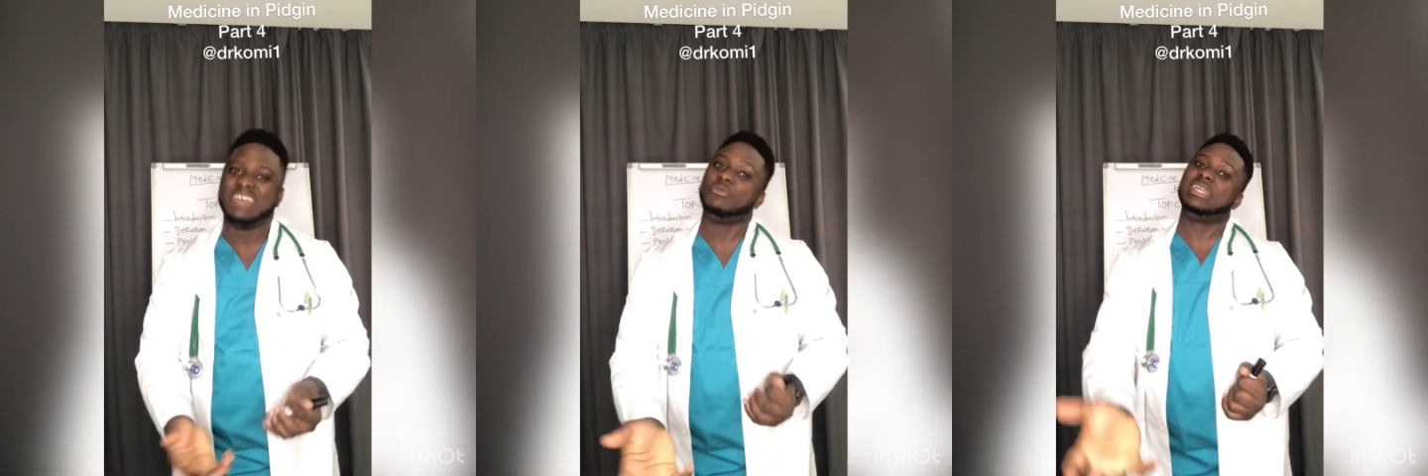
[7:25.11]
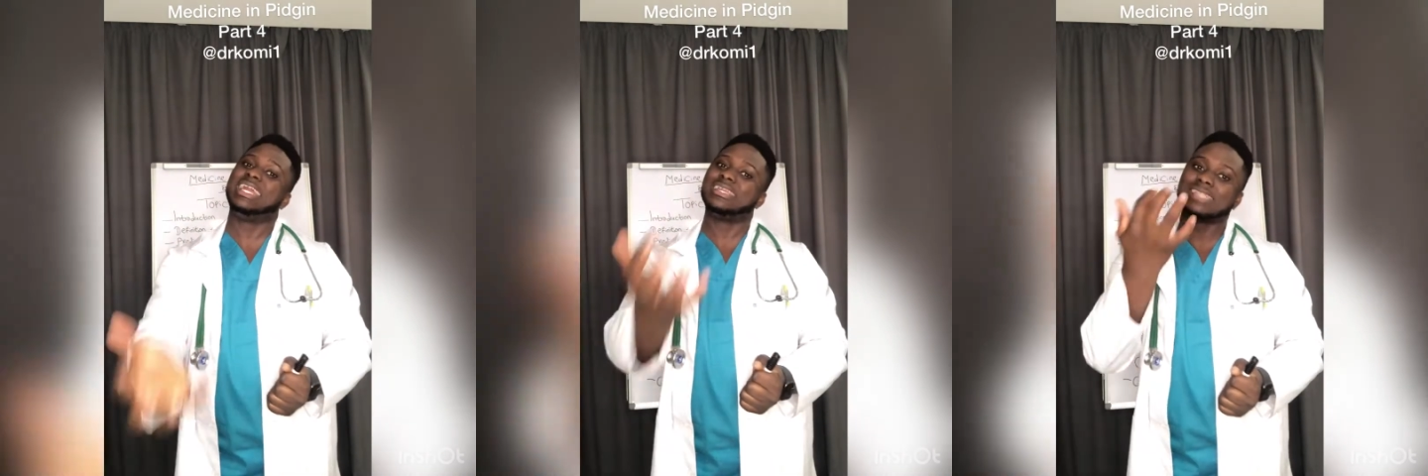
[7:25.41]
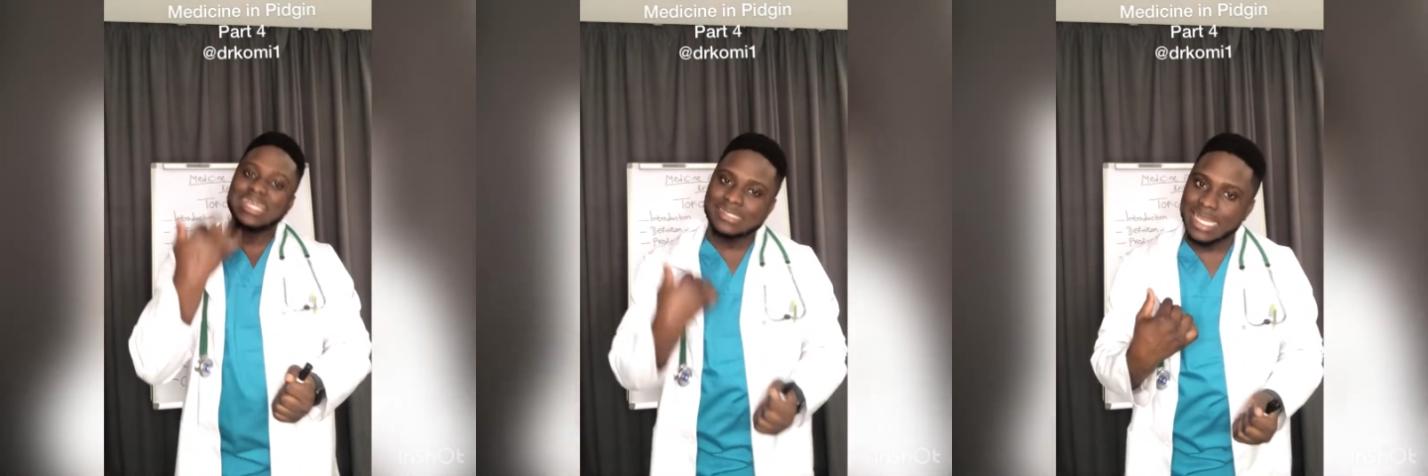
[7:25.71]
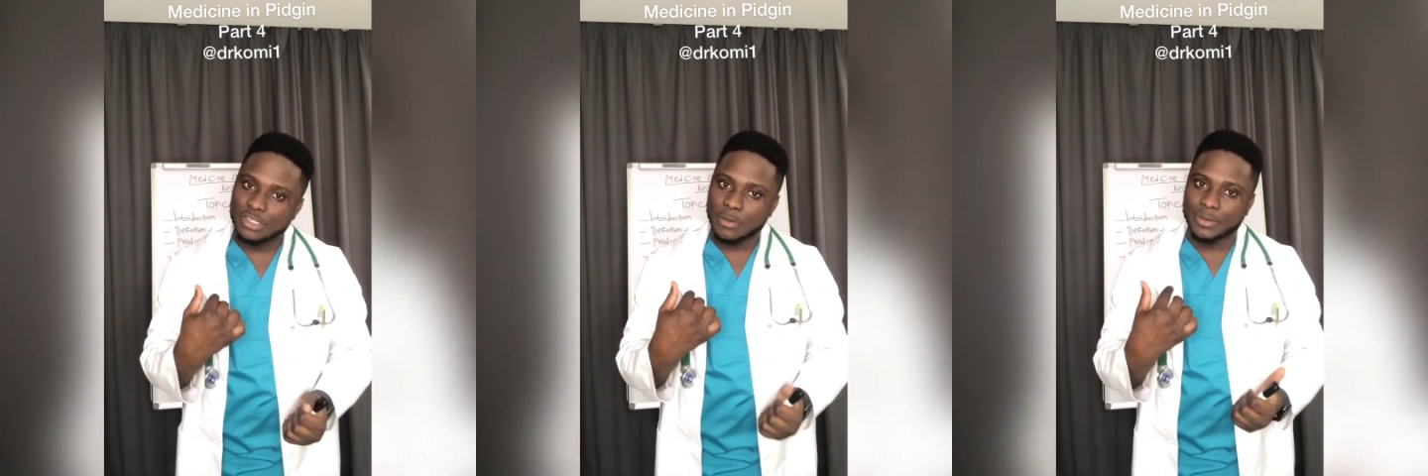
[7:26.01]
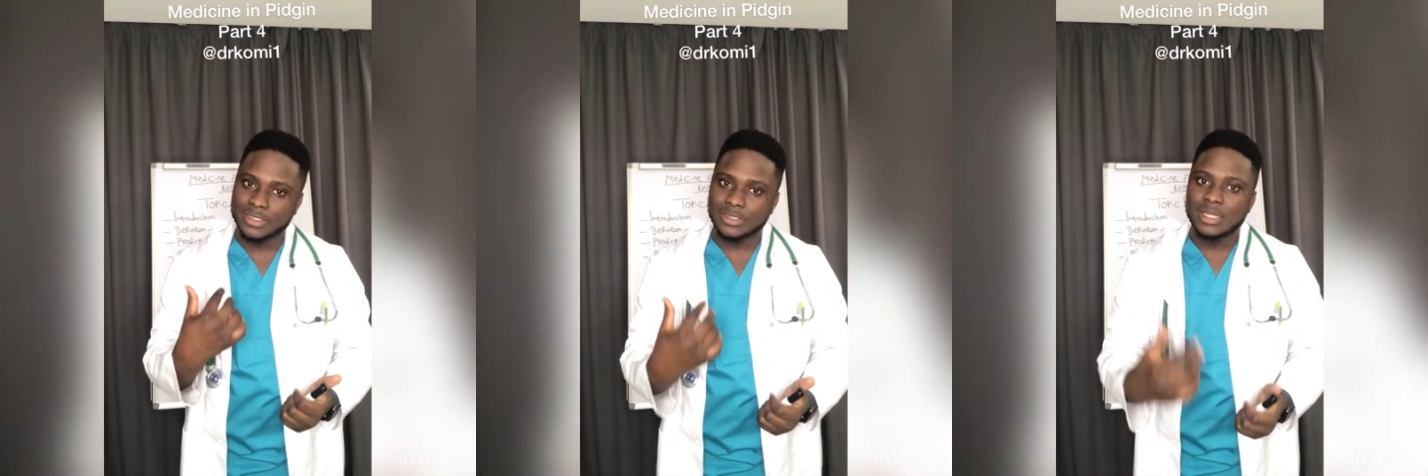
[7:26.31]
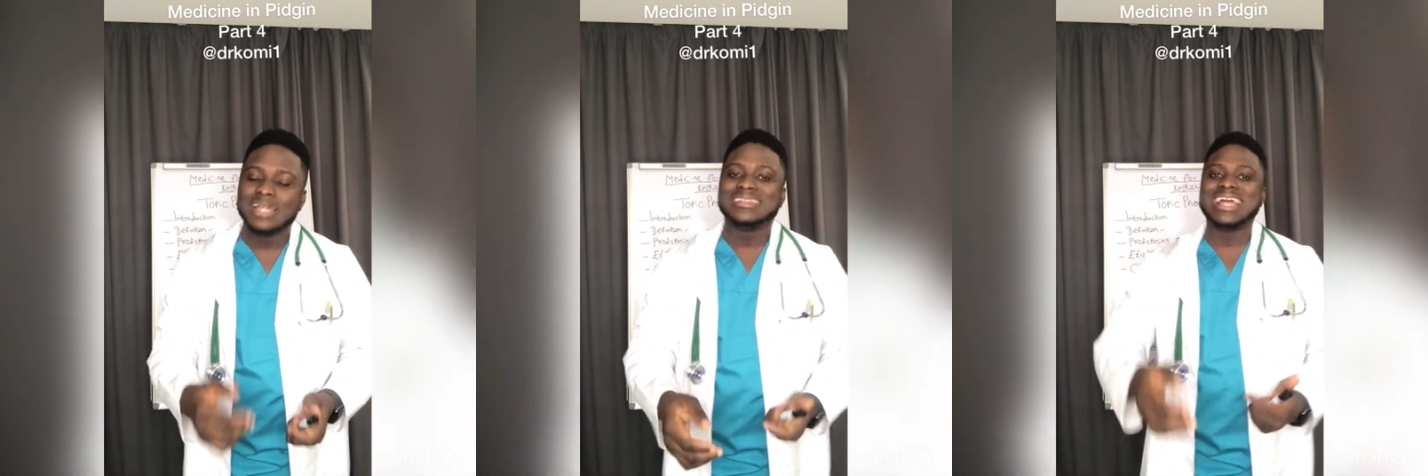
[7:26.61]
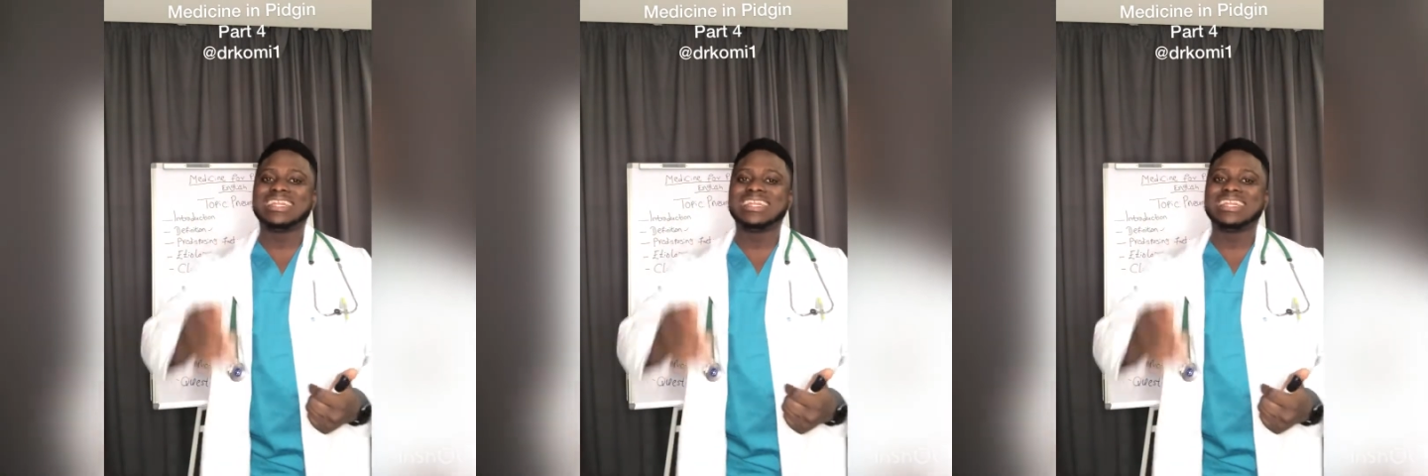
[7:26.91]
when they enter inside your body. Now